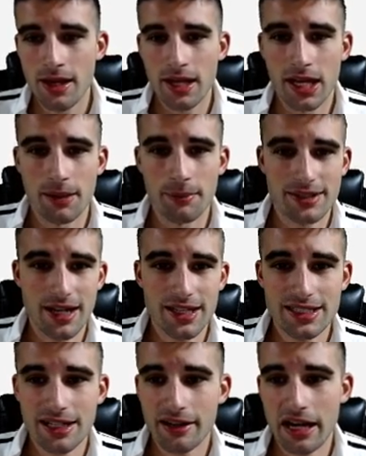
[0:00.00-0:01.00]
And
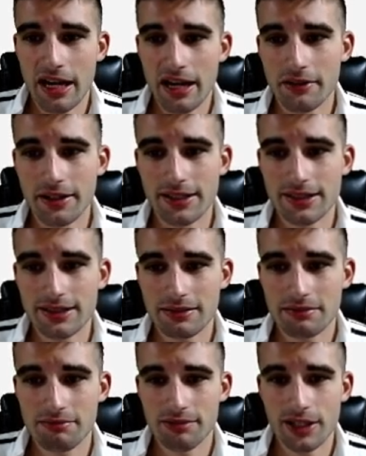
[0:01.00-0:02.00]
besides Derrick Henry, it's
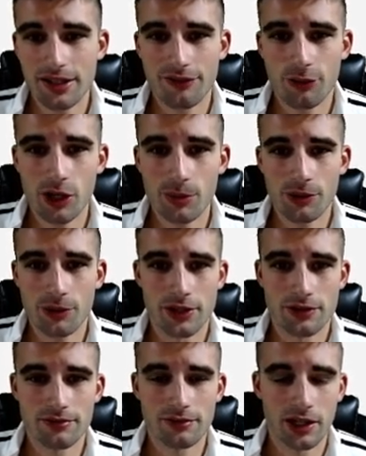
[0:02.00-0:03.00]
pretty
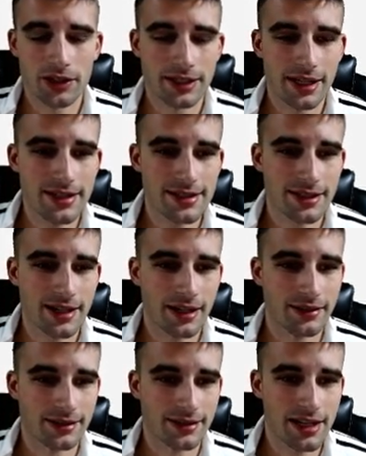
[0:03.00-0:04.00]
affordable on the Titans side
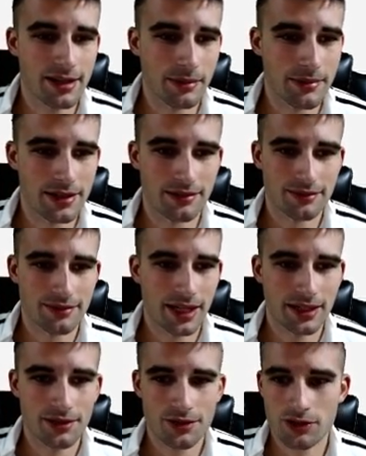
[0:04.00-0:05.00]
of this game. I mean,
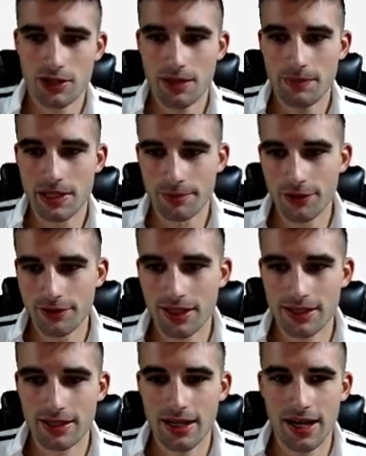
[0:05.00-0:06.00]
Tannehill's cheap. He's below
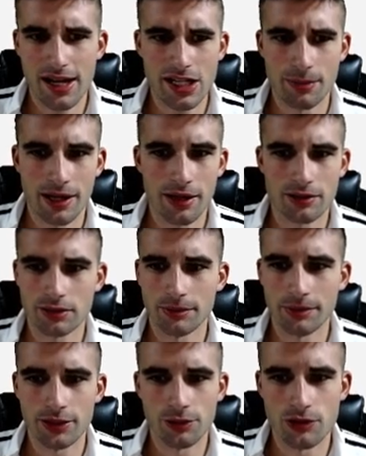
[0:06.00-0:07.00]
6K. A.J. Brown's a little
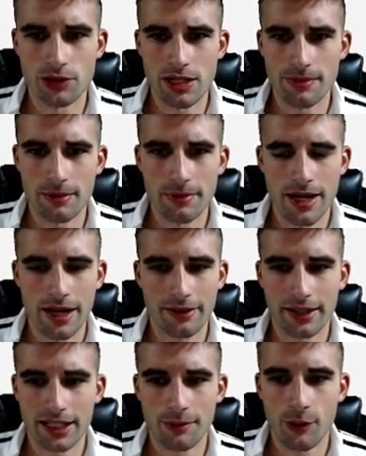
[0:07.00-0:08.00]
bit too cheap. I mean, I
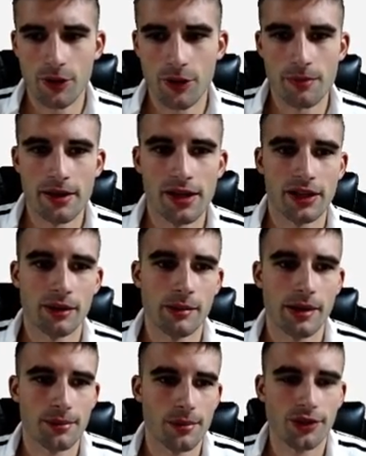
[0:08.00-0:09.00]
like him quite a bit. I think I'm going to
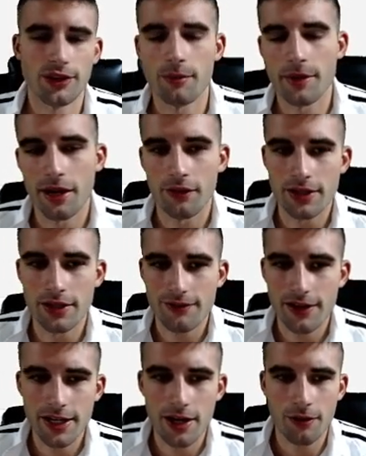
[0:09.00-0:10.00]
make him the thumbnail of this
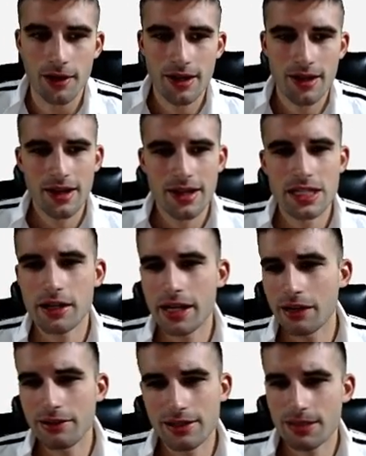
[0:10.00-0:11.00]
video. Derrick
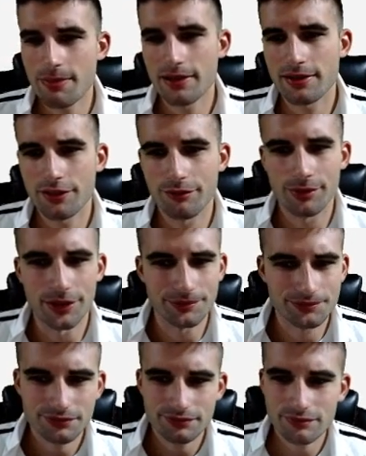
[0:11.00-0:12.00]
Henry's expensive,
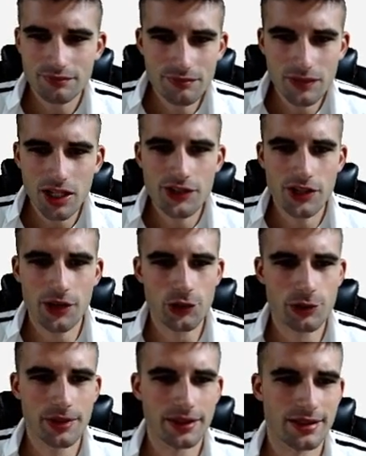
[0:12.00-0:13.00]
but Jonnu
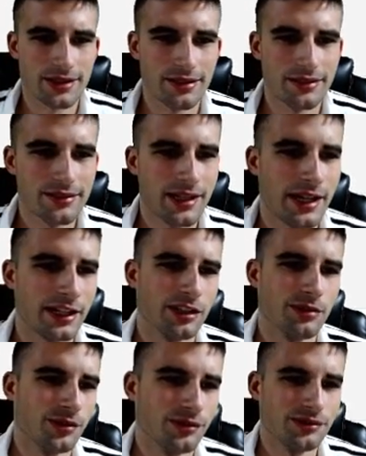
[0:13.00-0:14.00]
Smith isn't
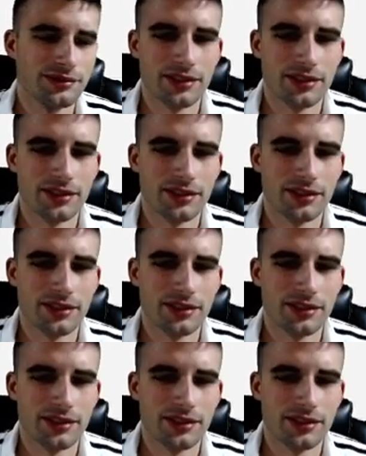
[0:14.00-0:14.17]
terrible